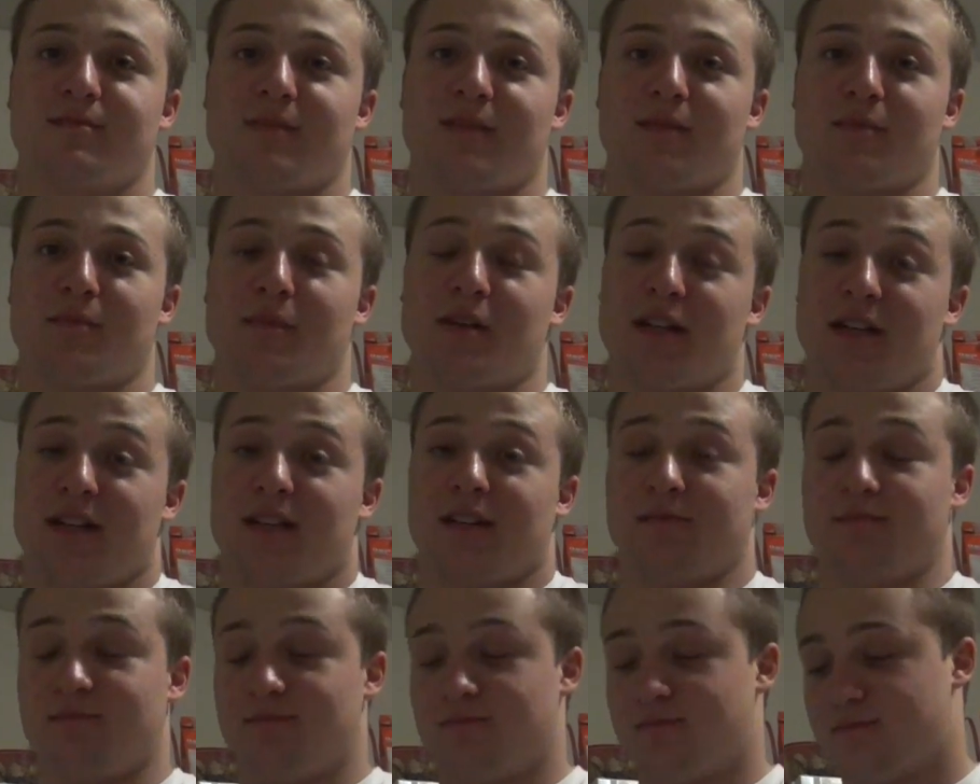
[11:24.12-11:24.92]
I'm going to
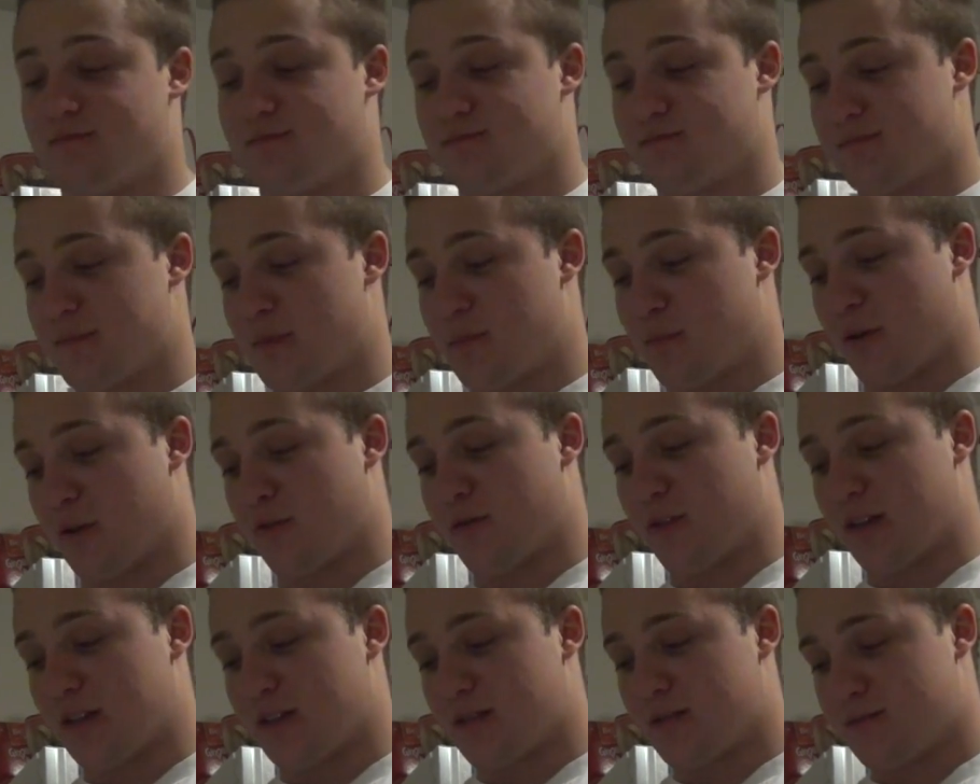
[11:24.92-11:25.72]
hit them. Be
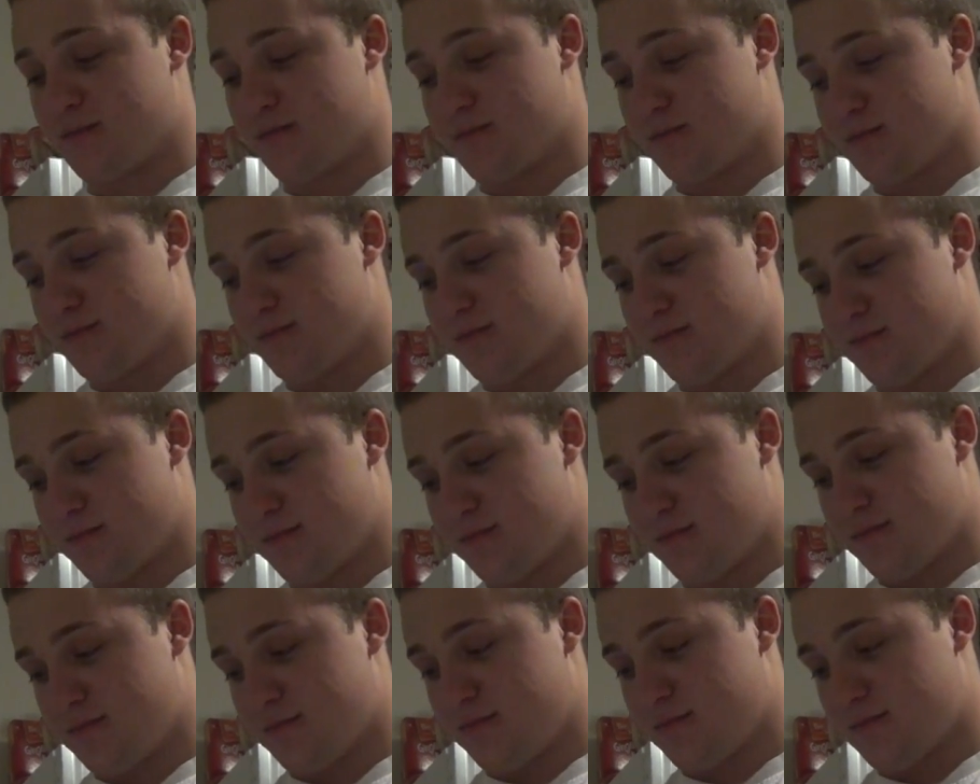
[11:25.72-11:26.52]
perfect.
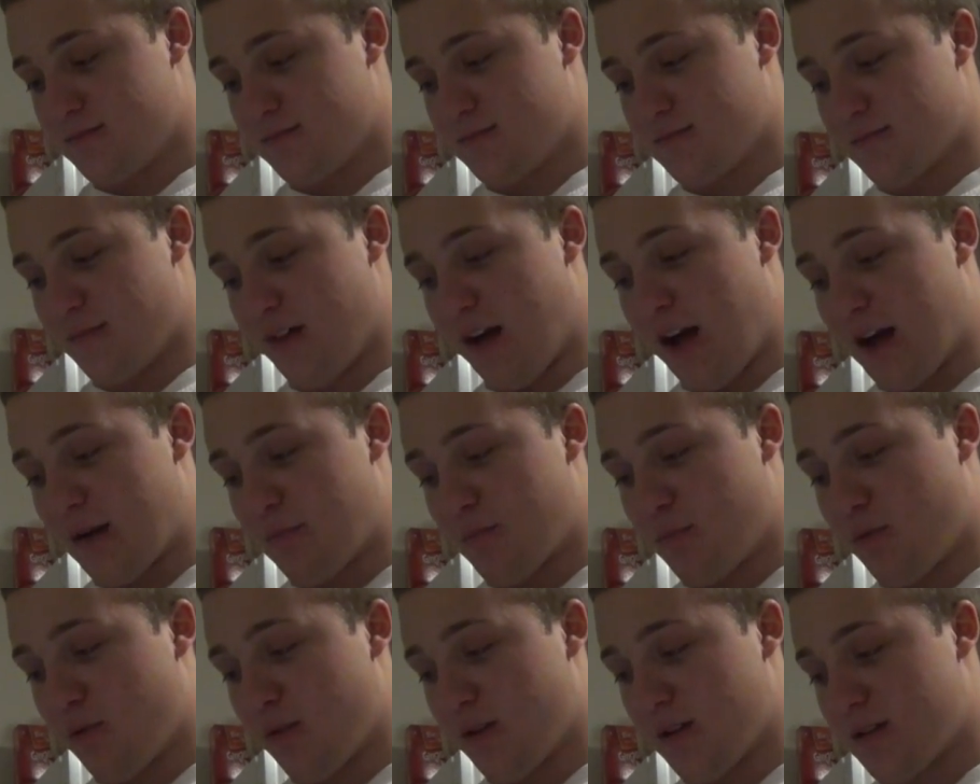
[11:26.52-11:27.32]

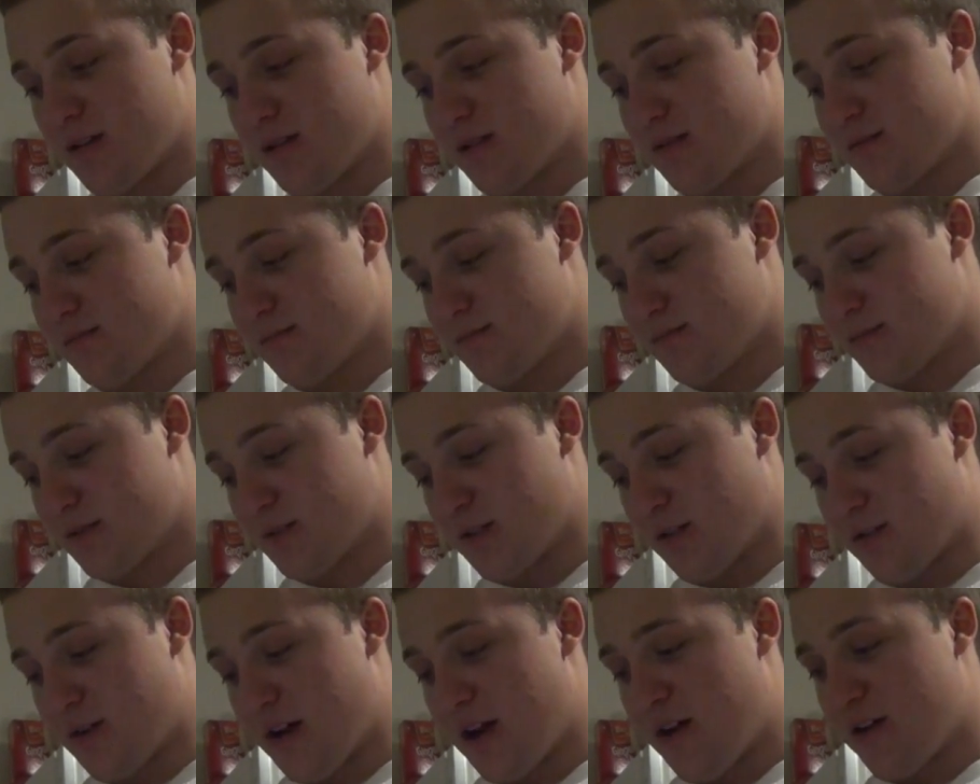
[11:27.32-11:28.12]
On point.
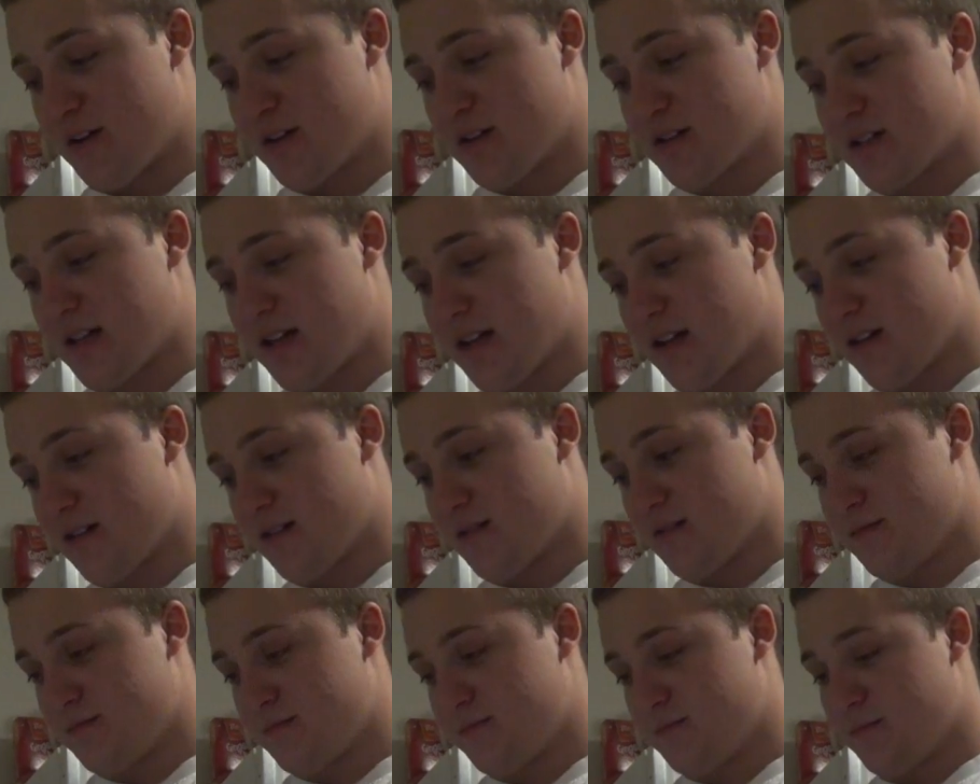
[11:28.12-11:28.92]
So now I just got
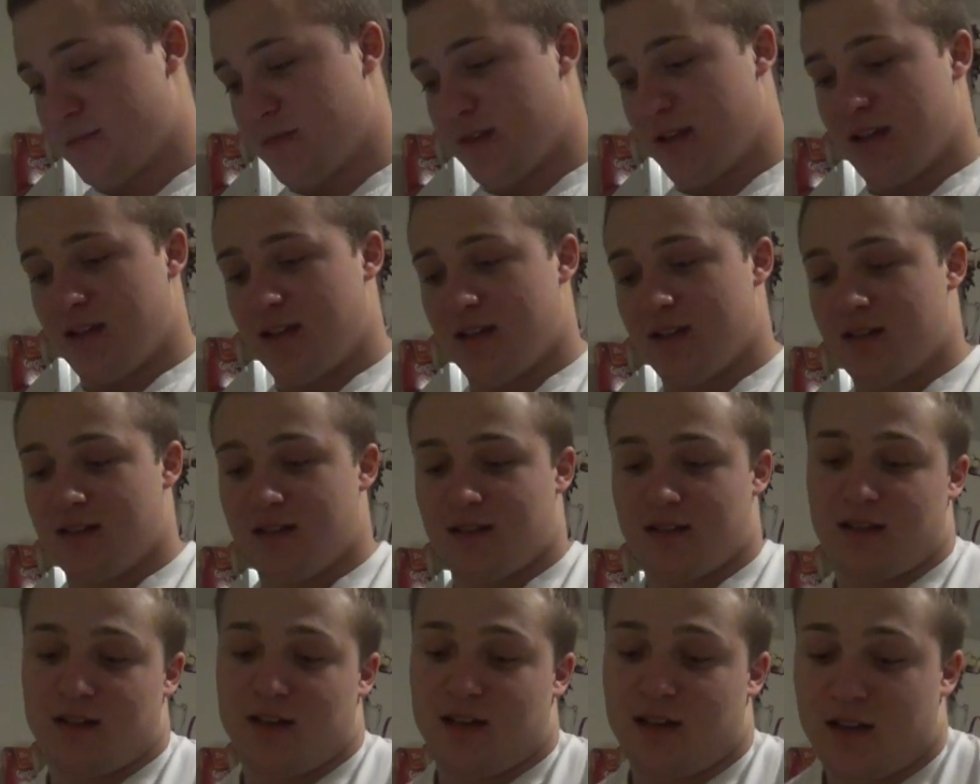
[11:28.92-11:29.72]
to
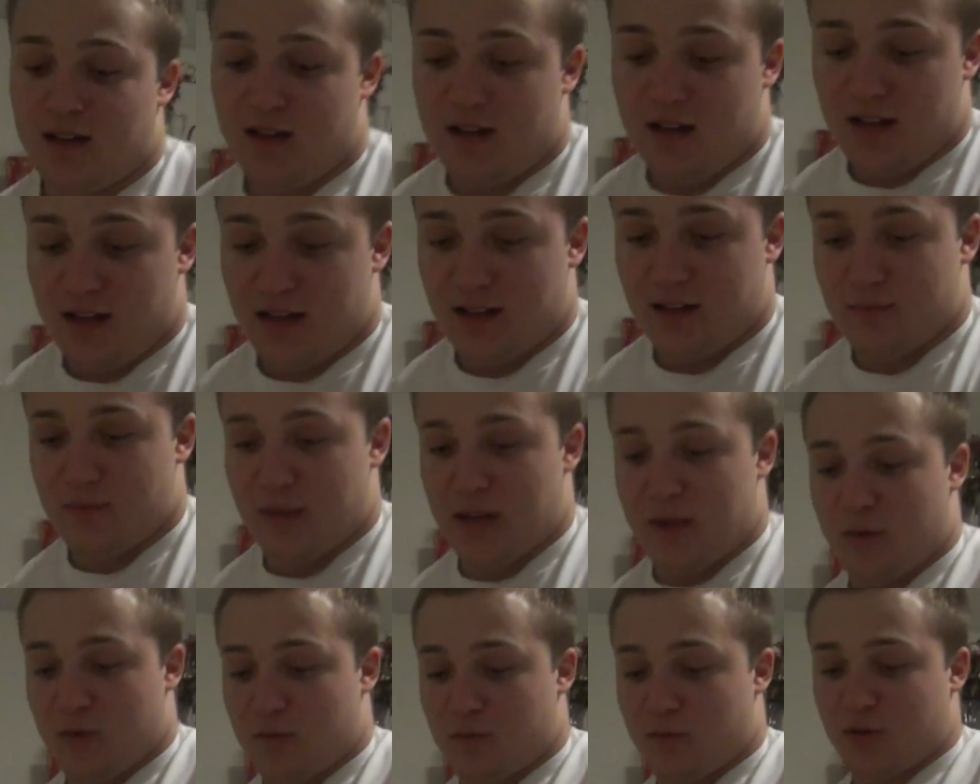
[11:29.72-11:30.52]

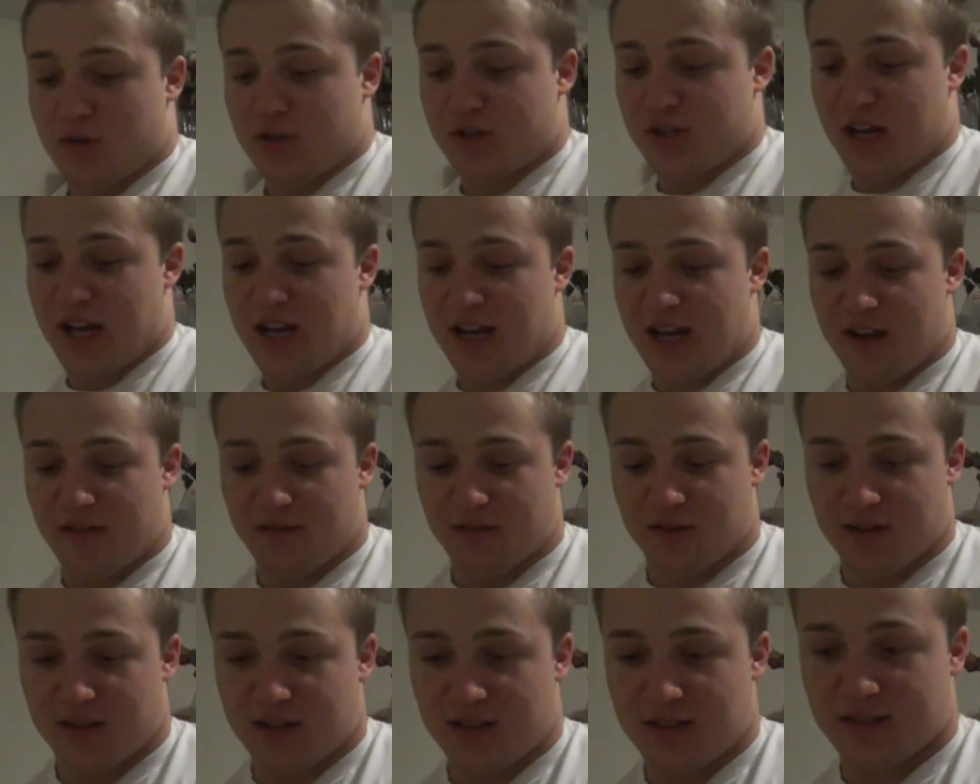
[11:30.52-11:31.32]
make one more shake
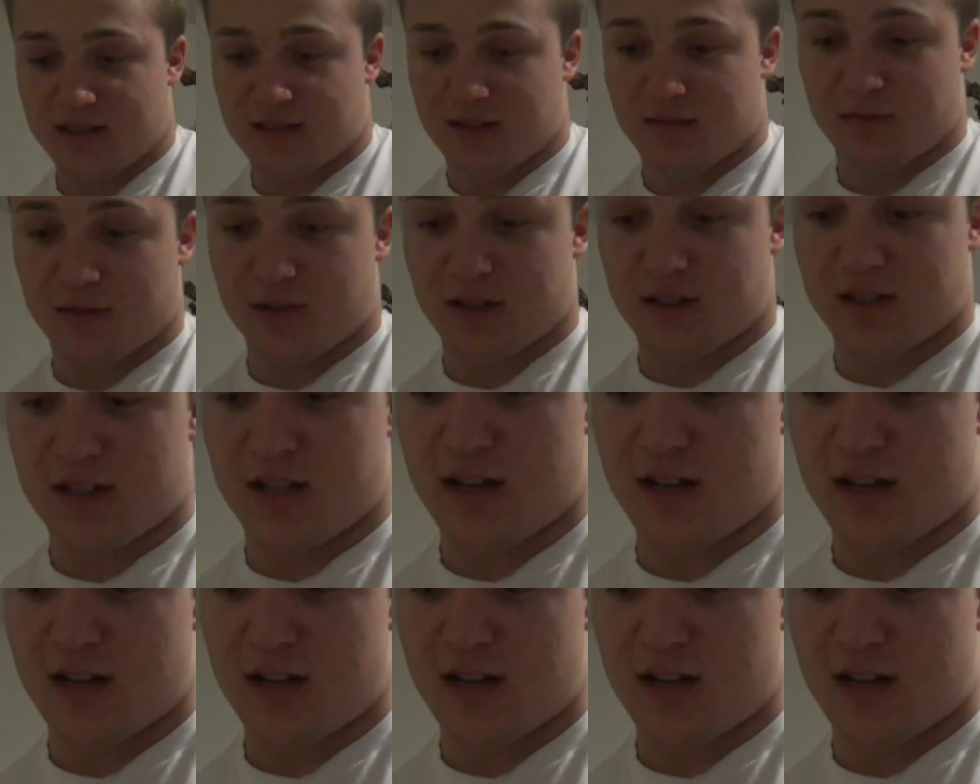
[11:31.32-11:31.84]
after this, and then we're good